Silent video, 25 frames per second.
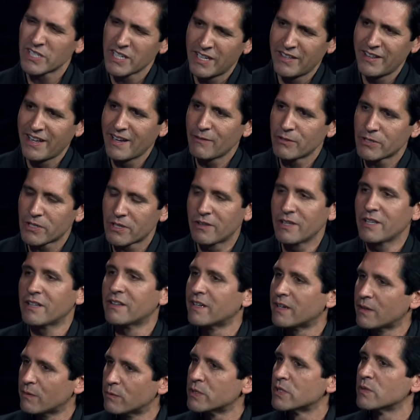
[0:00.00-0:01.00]
And that was the thing,
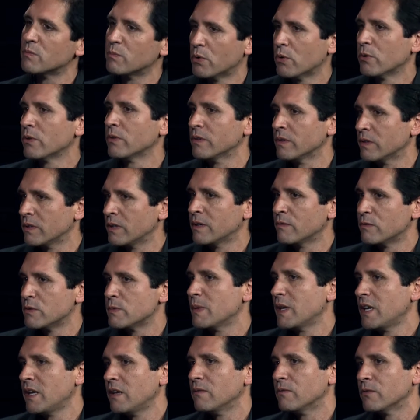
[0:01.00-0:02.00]
that it was important. It was
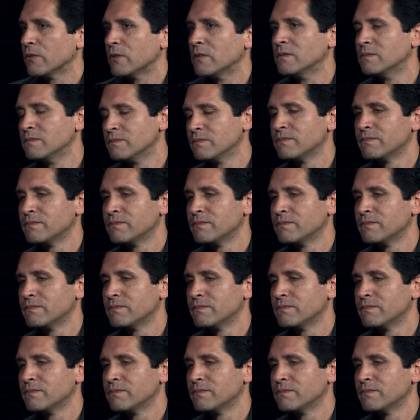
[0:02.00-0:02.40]
meaningful.